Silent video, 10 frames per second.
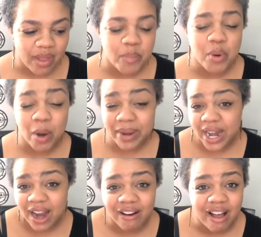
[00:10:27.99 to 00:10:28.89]

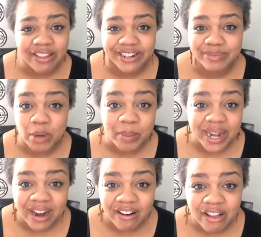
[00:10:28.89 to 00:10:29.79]
Permanent hair color.
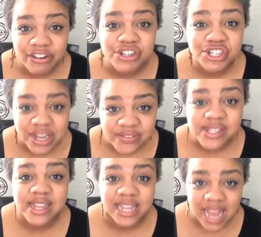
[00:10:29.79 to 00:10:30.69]
Permanent hair color
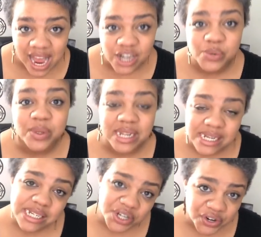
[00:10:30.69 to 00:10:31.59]
shifts the actual
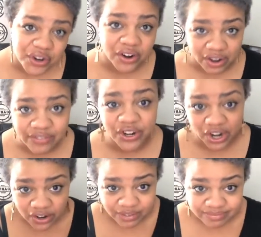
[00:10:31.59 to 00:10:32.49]
interior of your
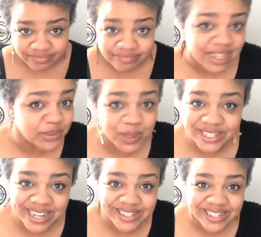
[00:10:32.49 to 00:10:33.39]
hair. That's what it
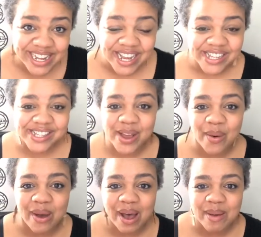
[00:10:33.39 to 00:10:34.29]
does.
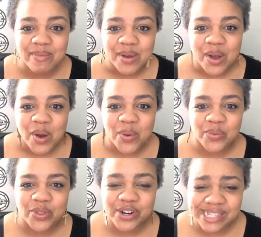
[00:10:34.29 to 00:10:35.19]
So
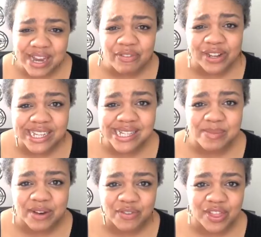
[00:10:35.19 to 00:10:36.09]
there's definitely
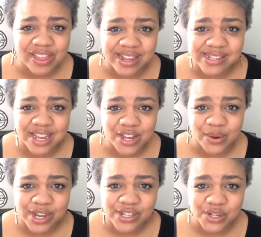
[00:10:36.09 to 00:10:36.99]
some different things that you
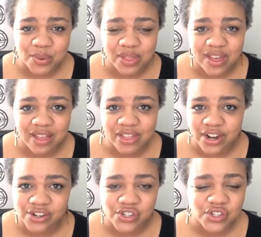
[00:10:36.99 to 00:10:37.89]
can do with that that
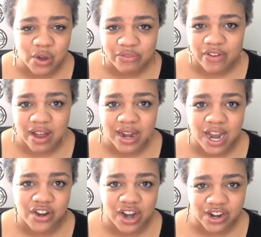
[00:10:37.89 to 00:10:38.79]
are so fun,
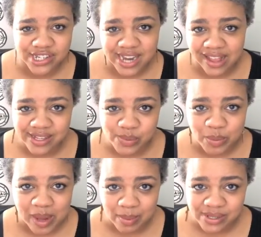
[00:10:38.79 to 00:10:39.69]
and your hairstylist will
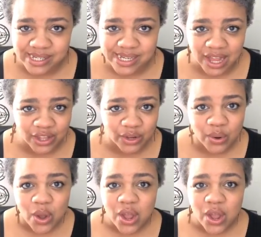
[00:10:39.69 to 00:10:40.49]
be able to tell you,